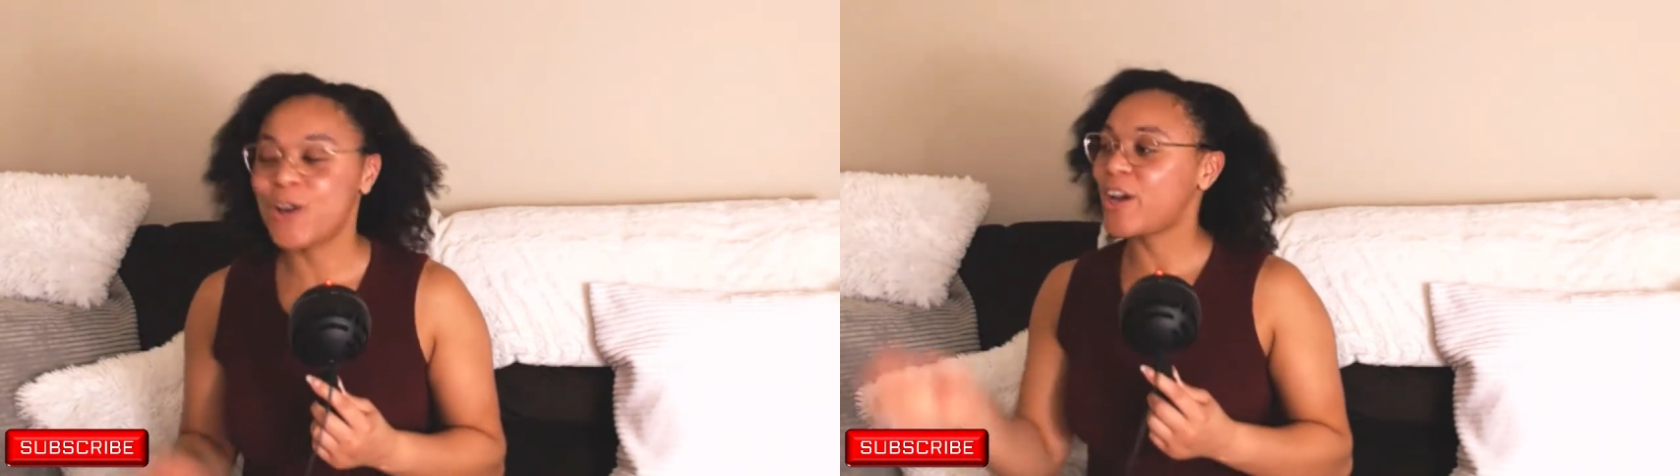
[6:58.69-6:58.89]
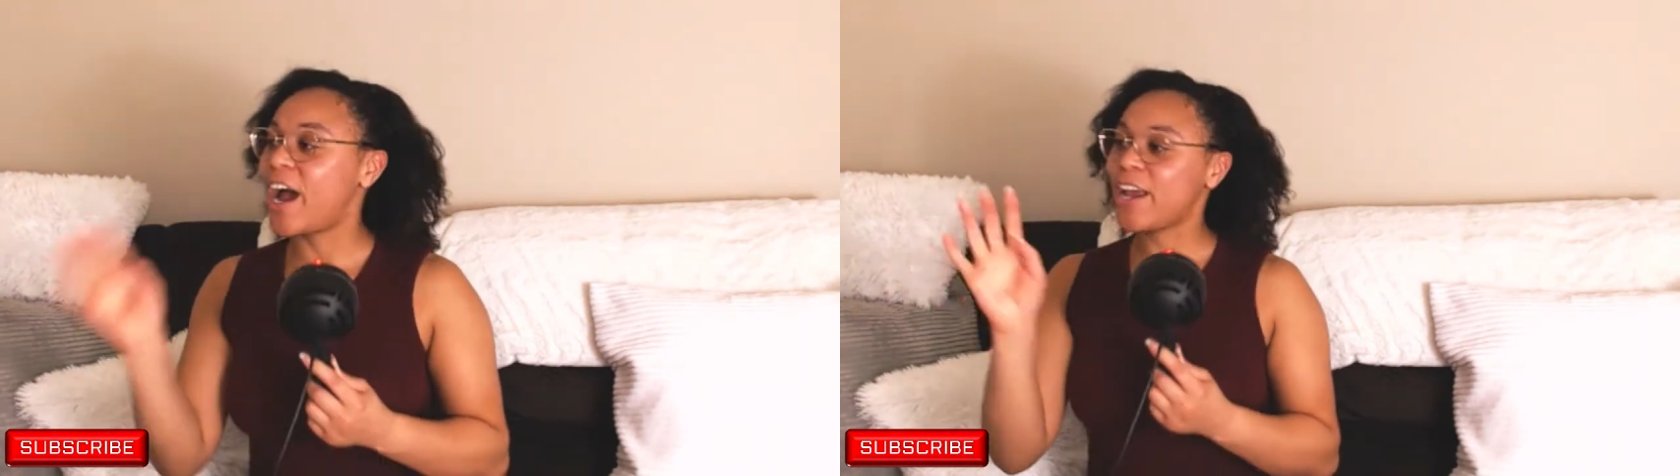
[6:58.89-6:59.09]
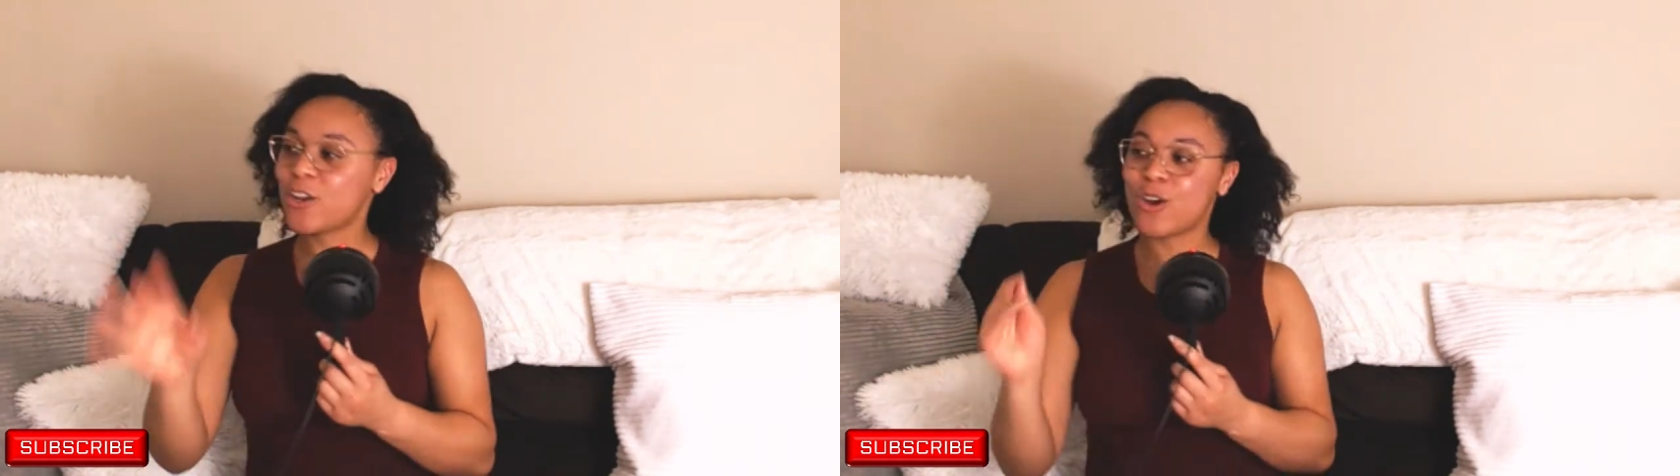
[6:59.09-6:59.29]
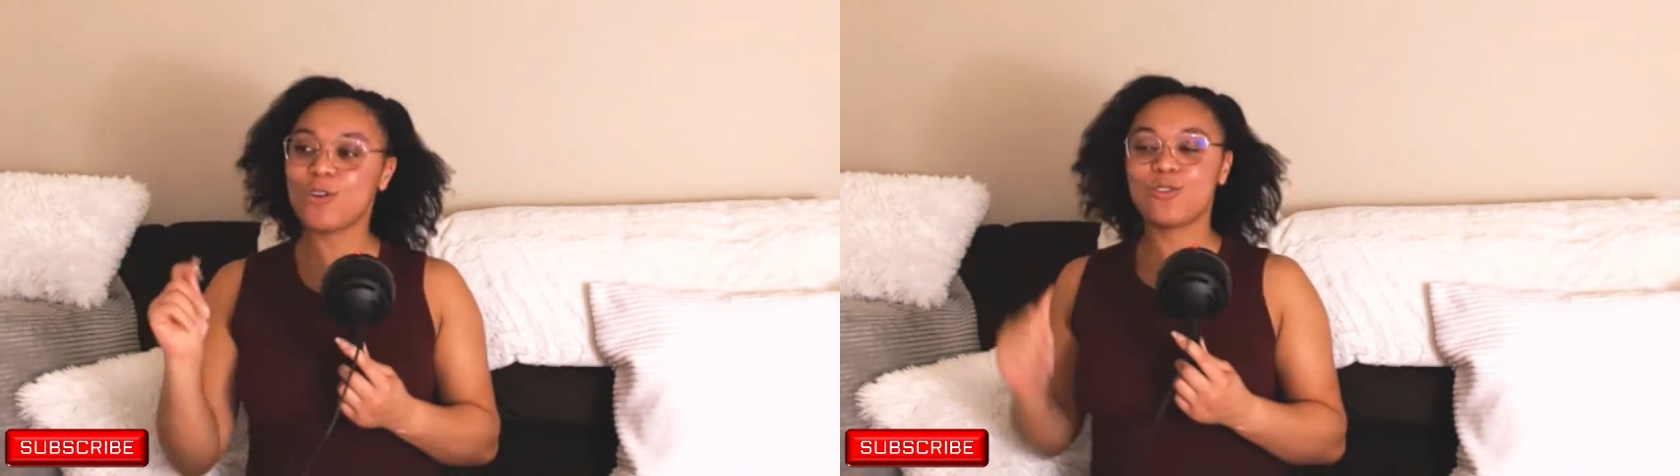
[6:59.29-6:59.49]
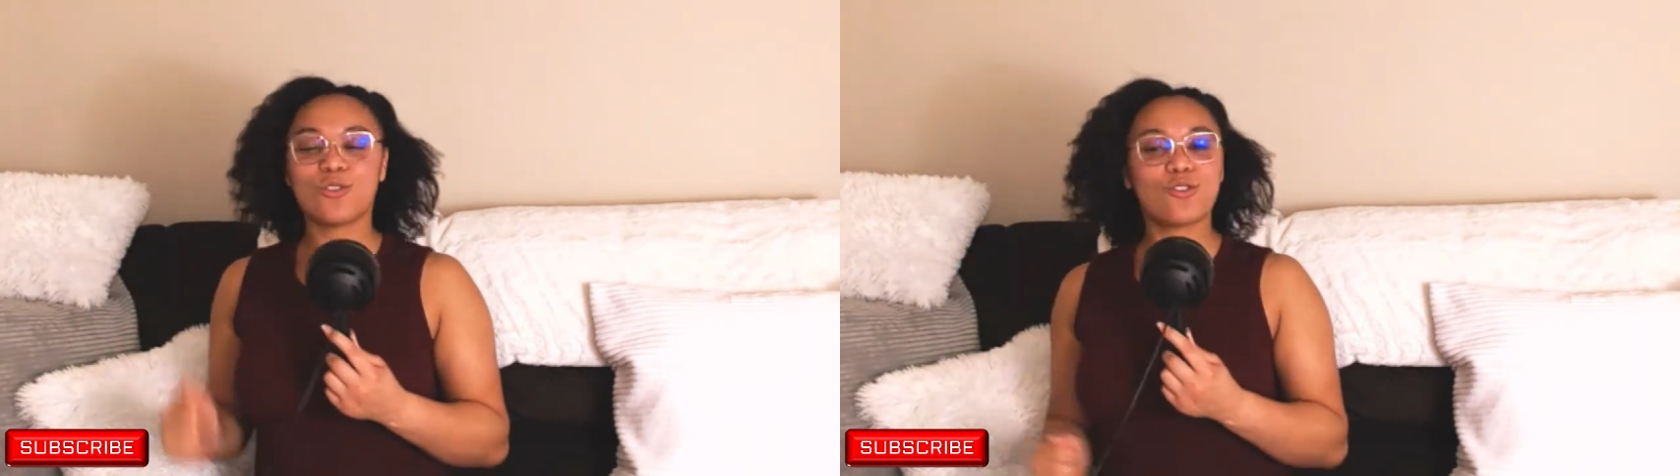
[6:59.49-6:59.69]
I go
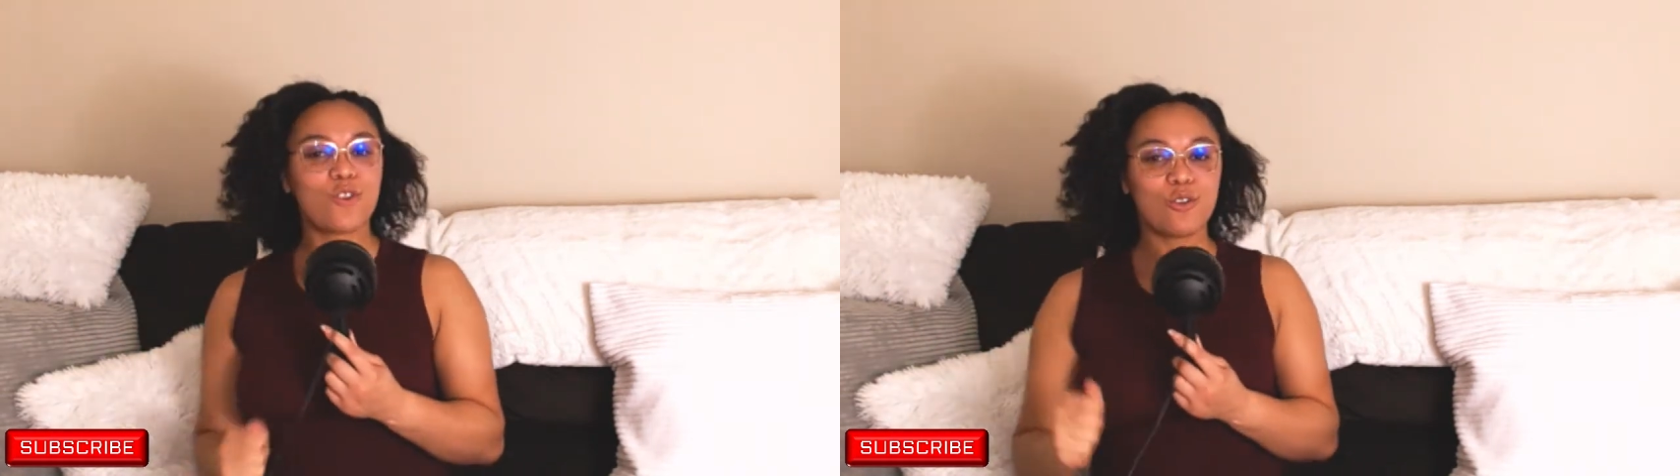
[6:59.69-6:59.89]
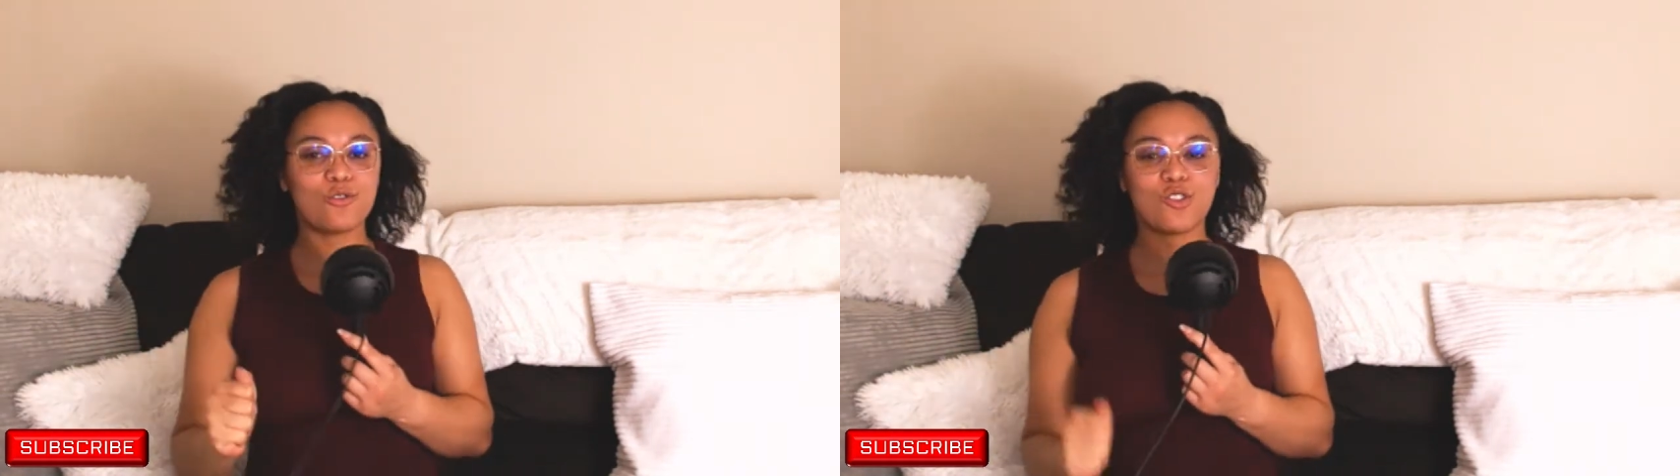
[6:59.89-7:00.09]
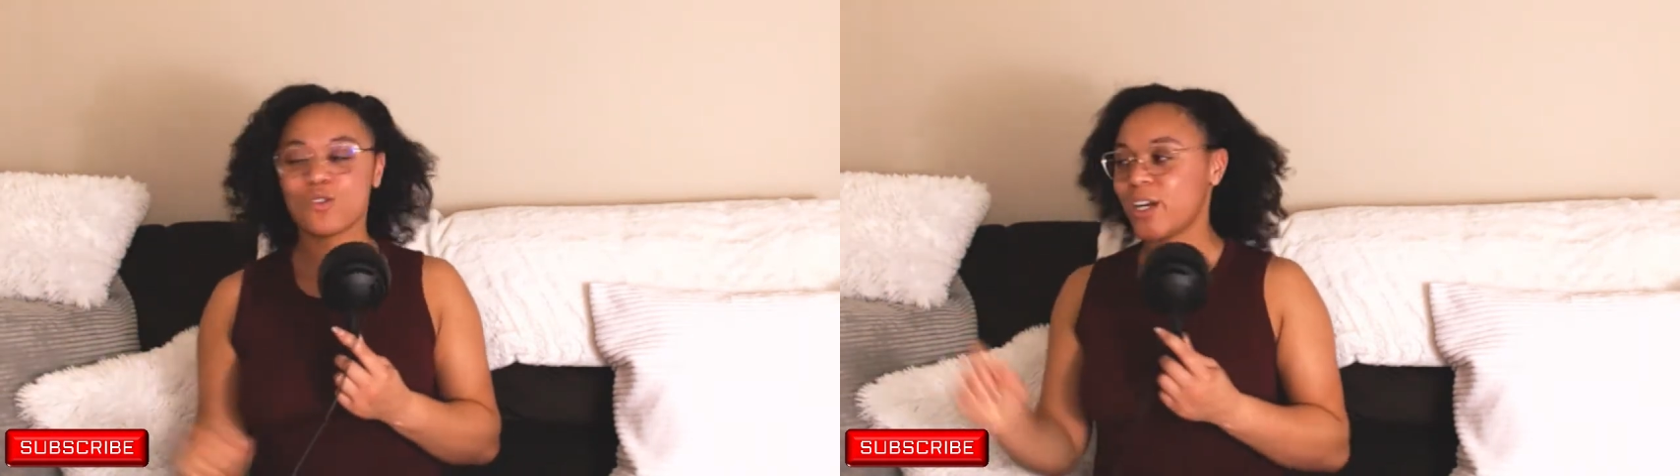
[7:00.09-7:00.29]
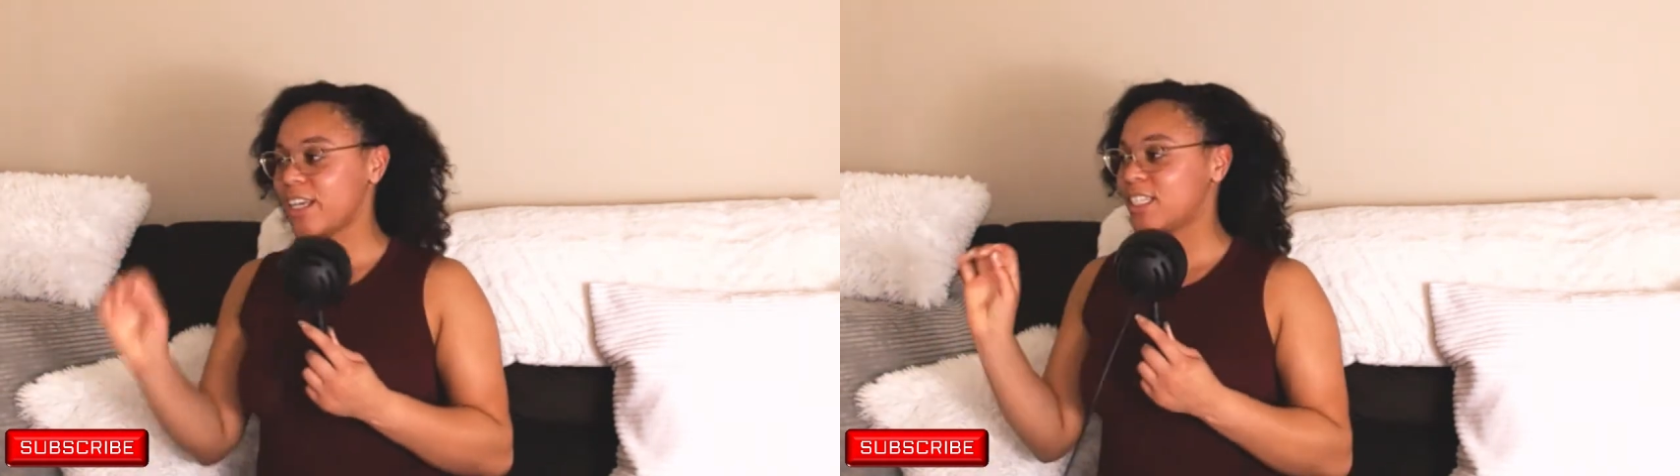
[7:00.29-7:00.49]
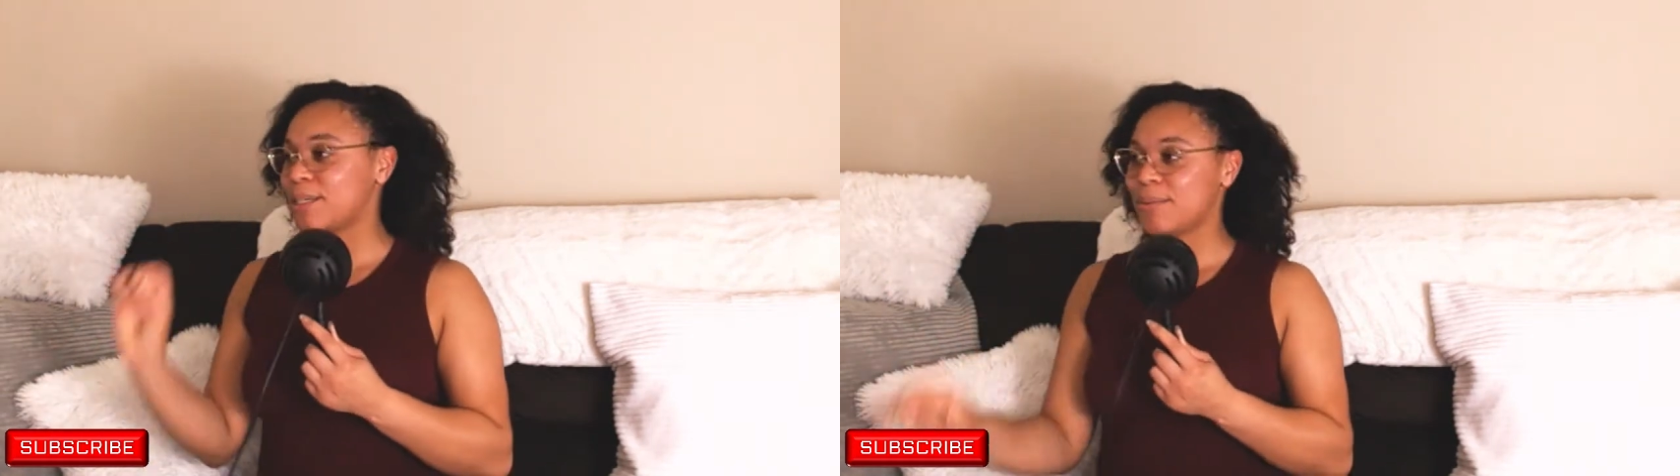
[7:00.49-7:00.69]
to the grocery store,
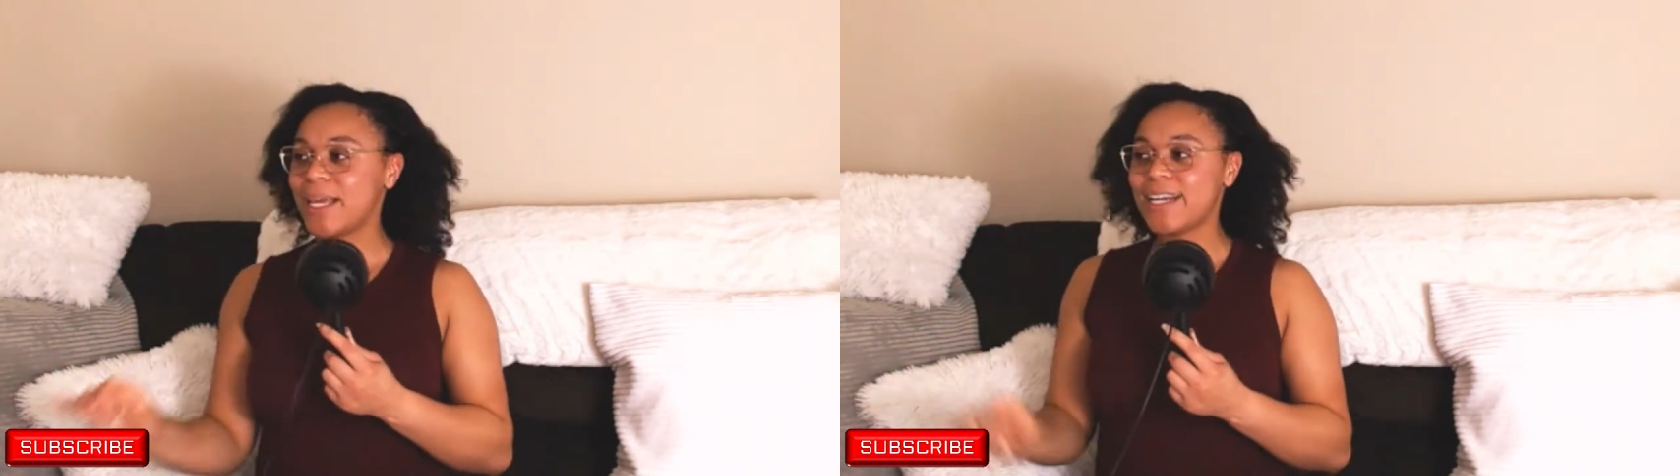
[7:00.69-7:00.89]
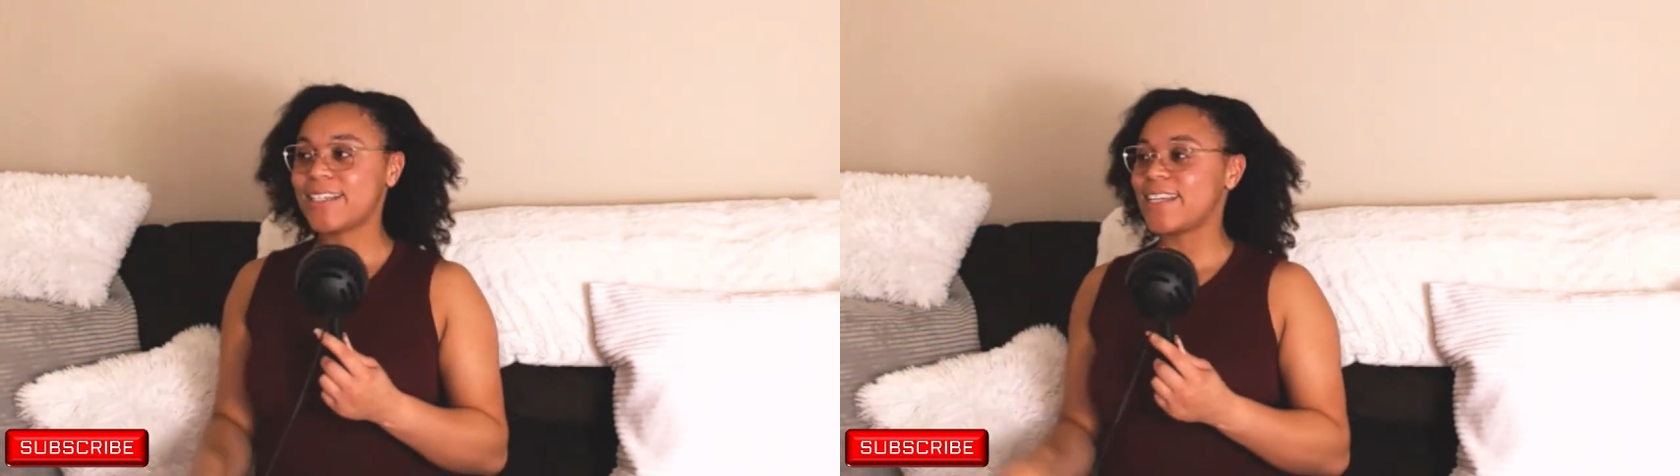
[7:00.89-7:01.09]
get some lettuce.